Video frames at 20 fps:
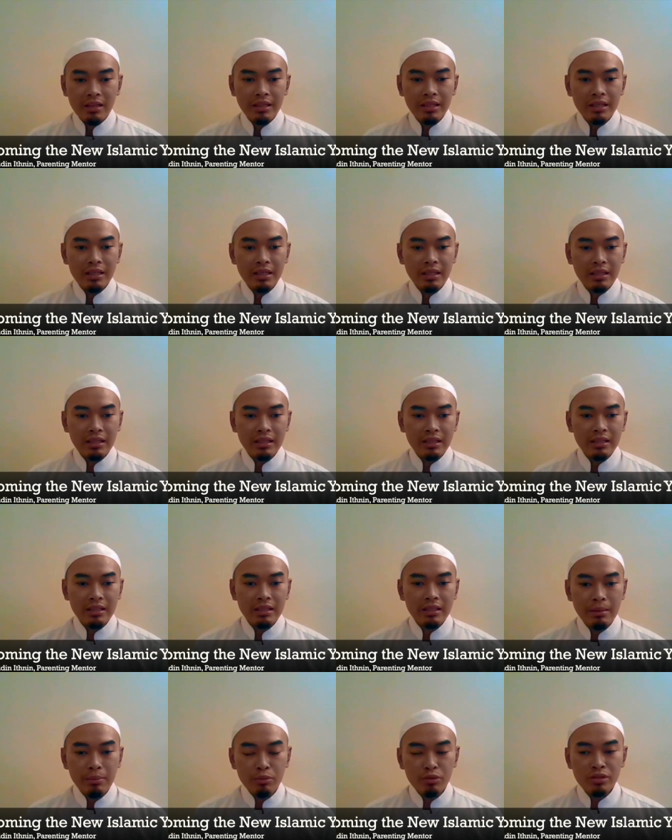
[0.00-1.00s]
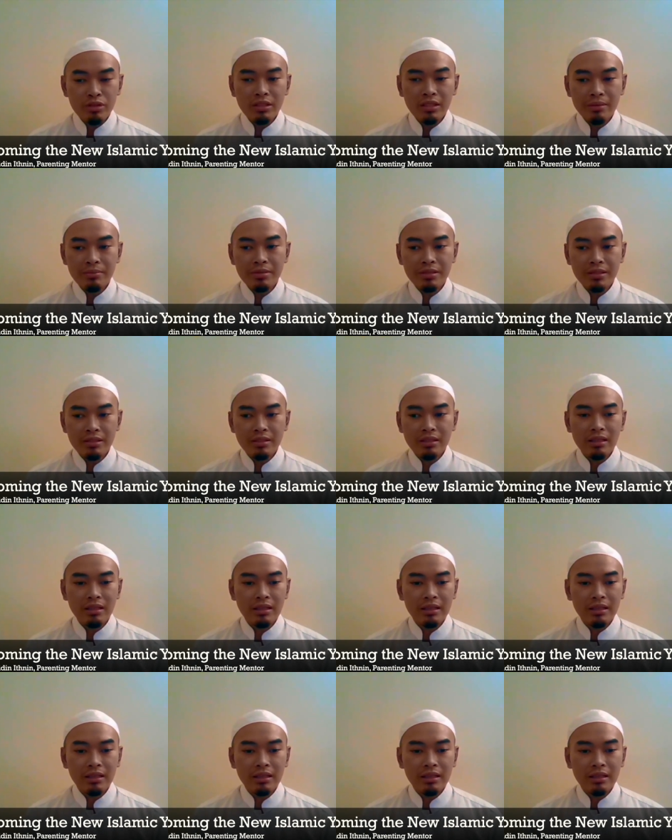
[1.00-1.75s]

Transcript: the Muslims